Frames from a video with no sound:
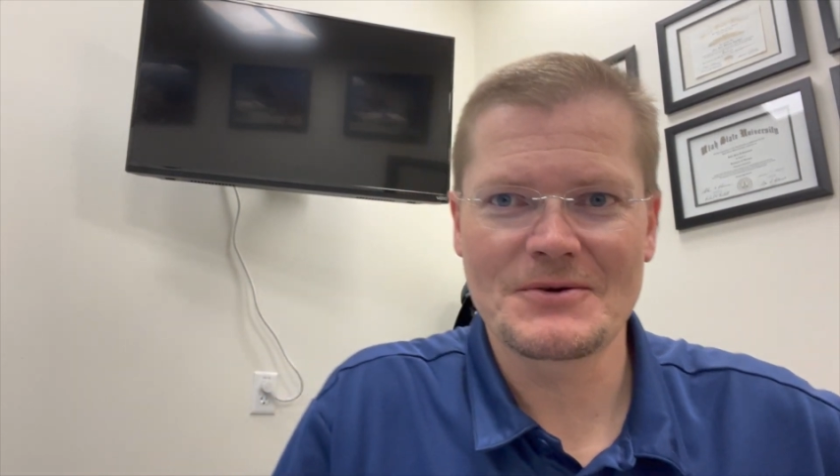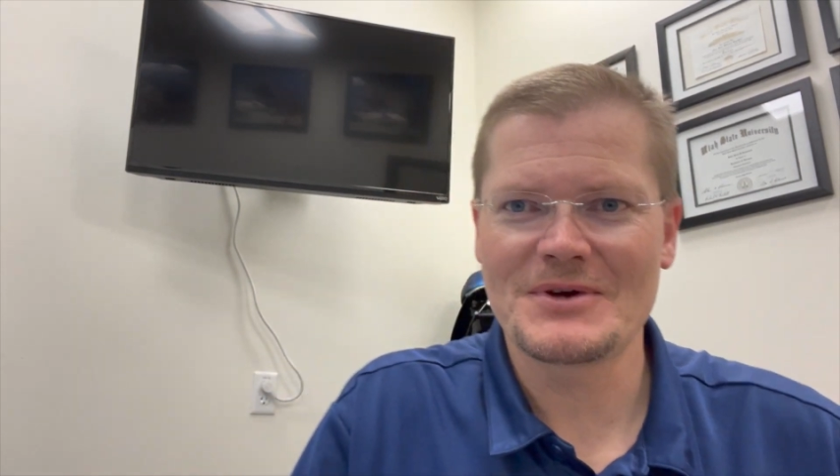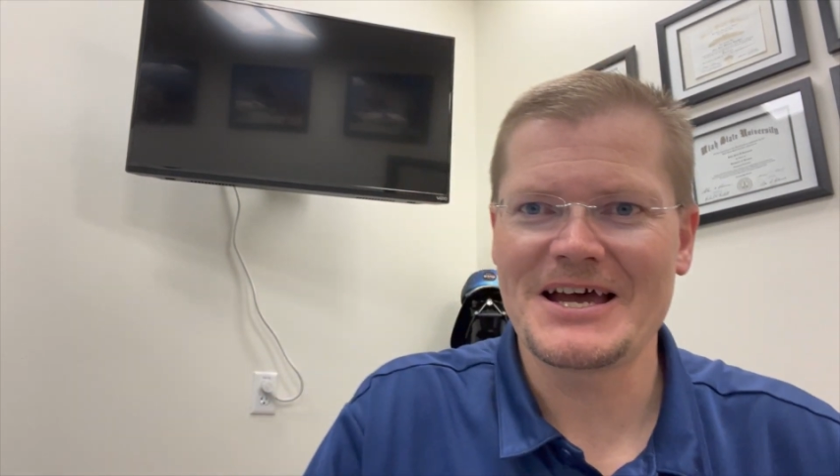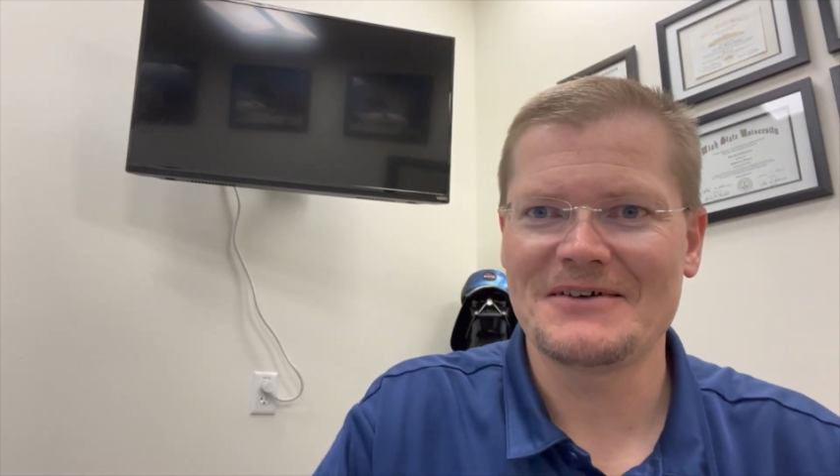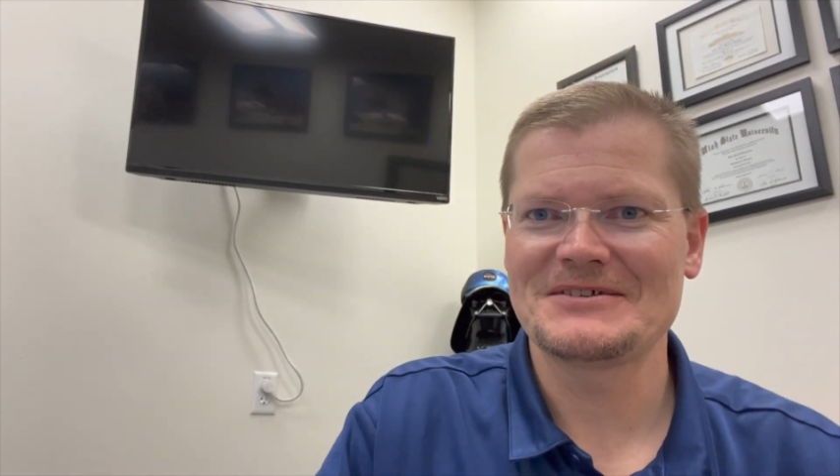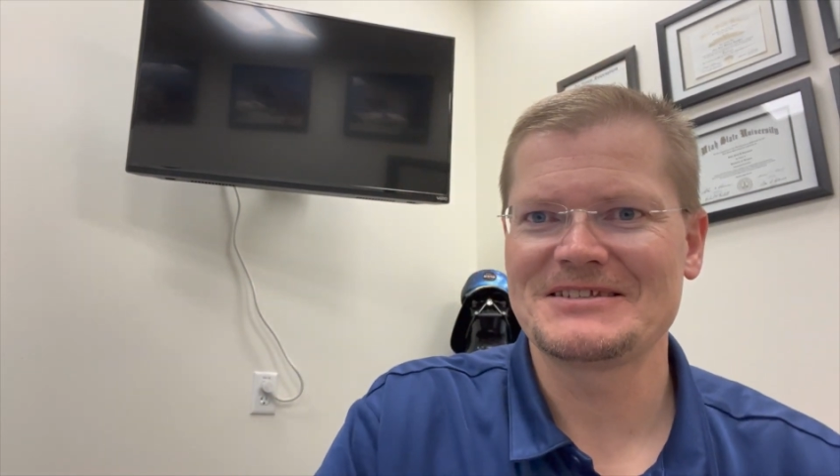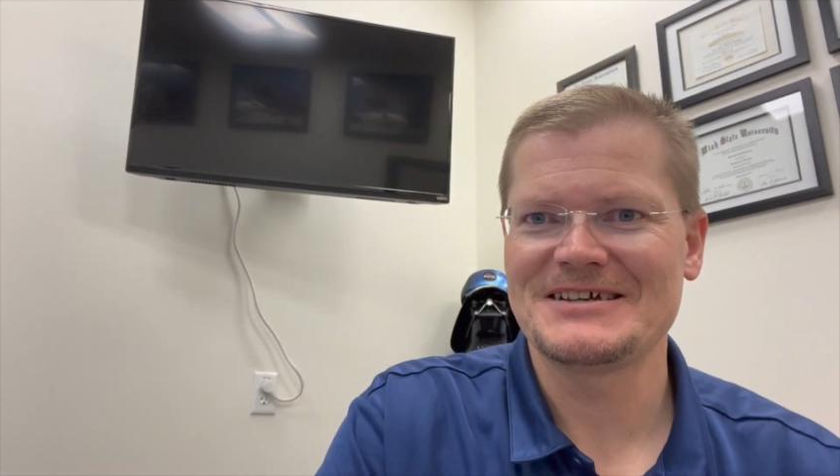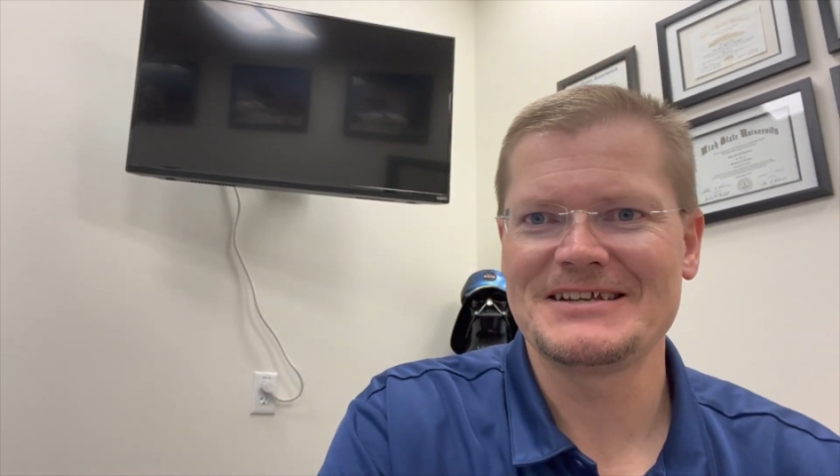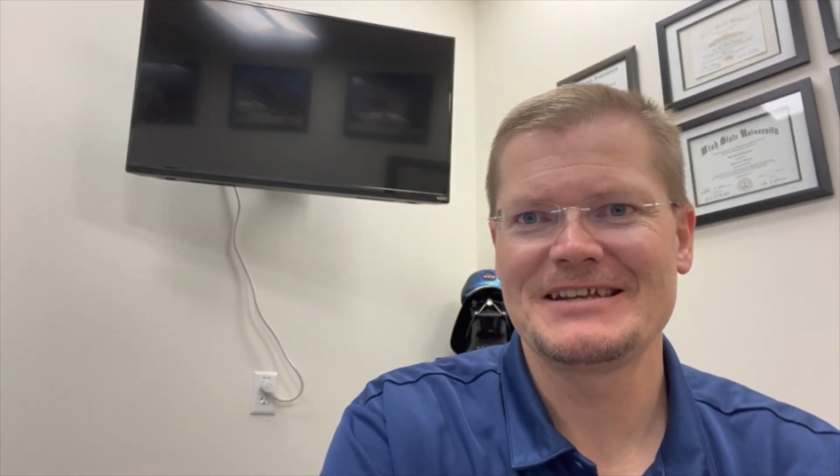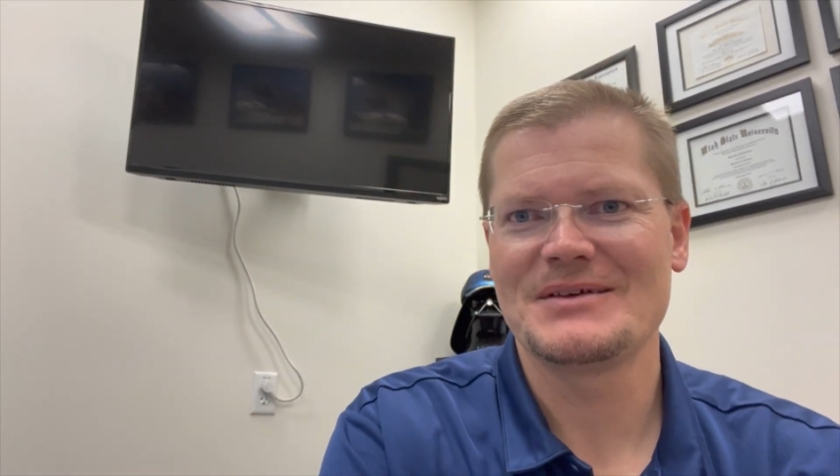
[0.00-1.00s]
that we haven't
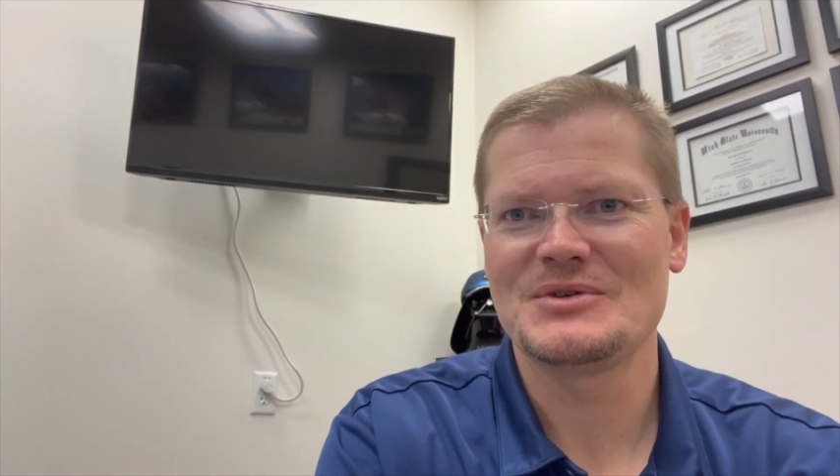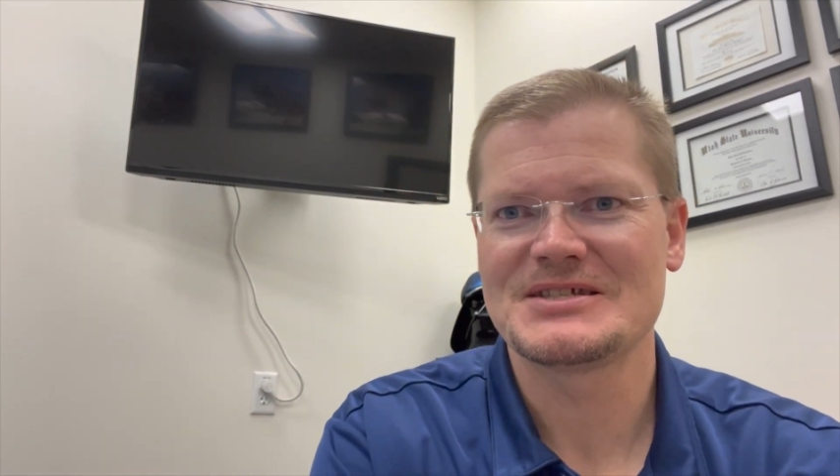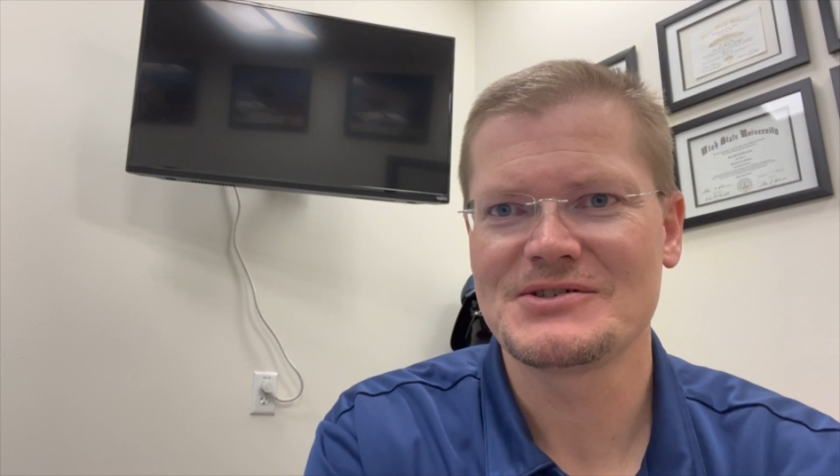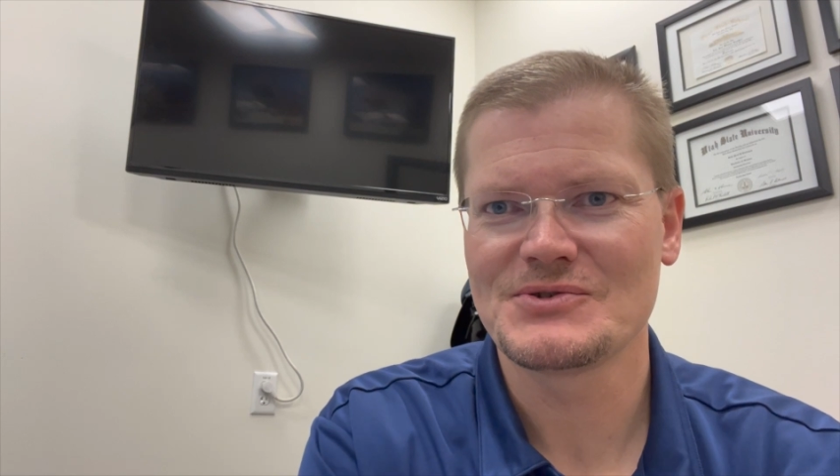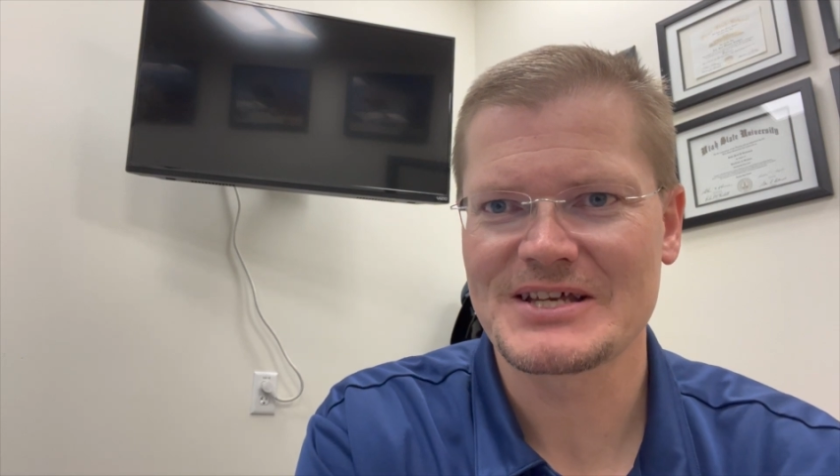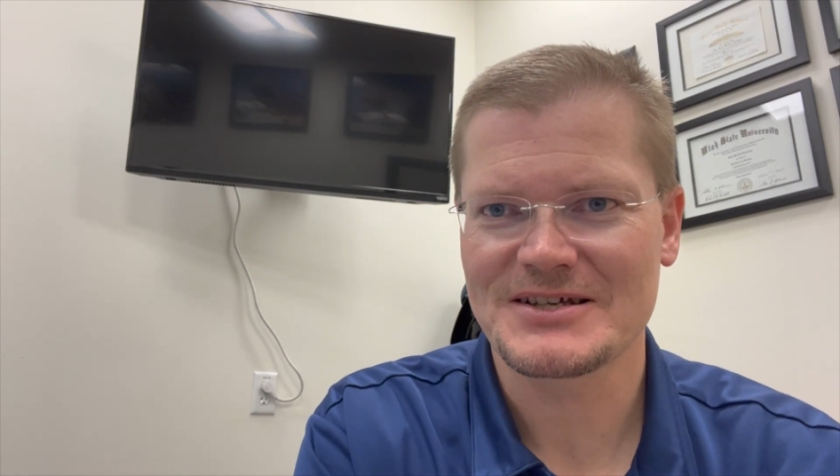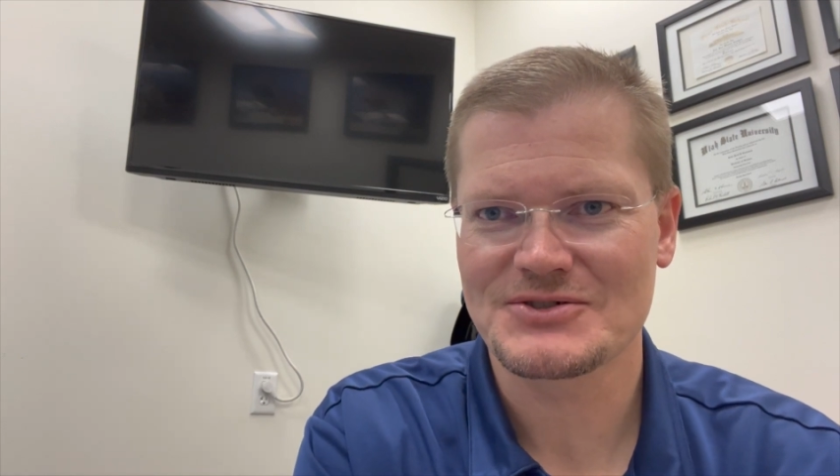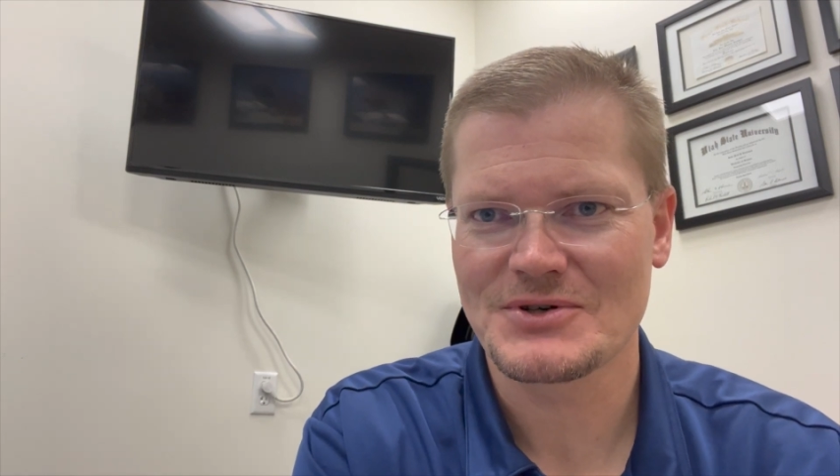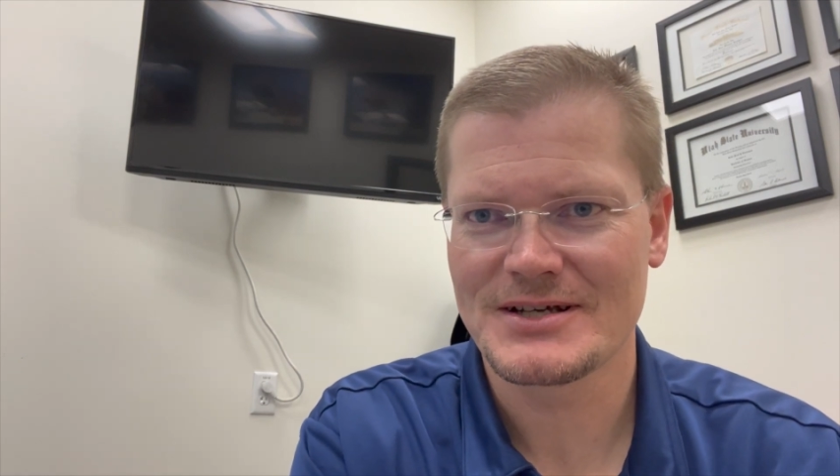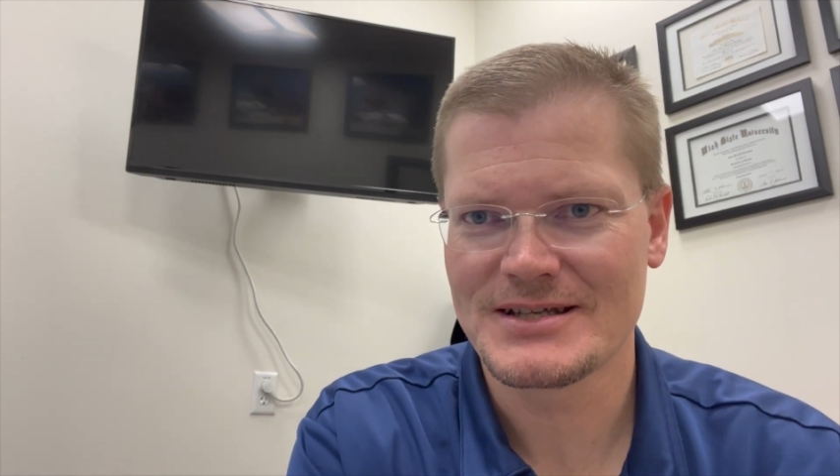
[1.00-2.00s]
done an ABC News
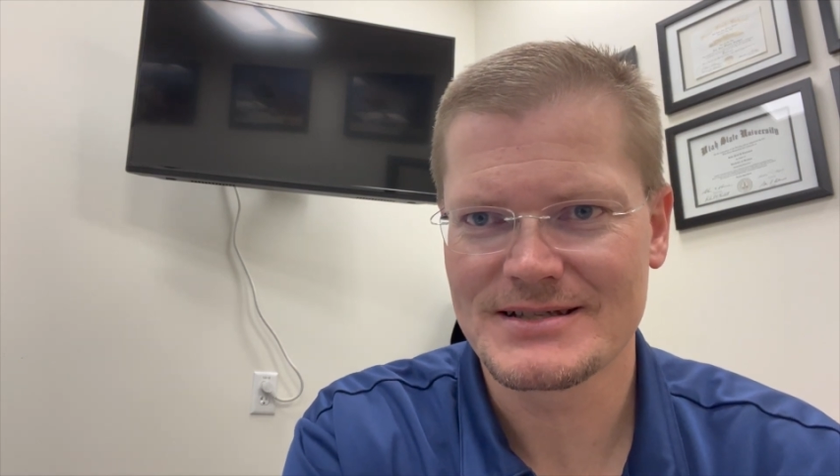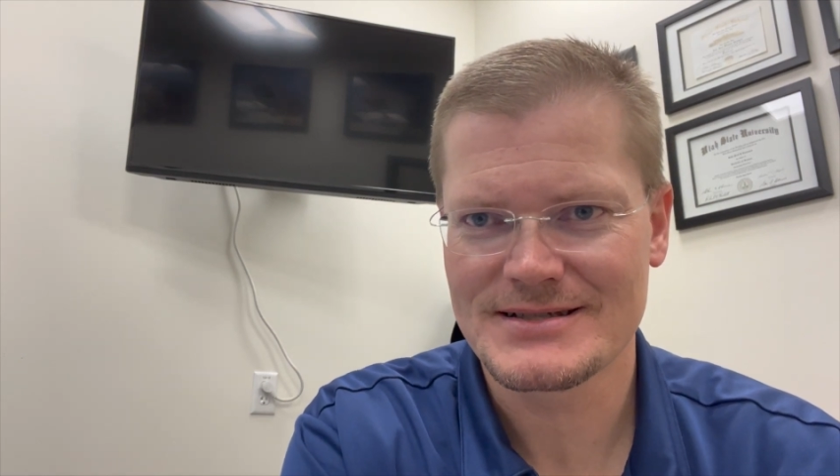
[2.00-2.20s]
Extra in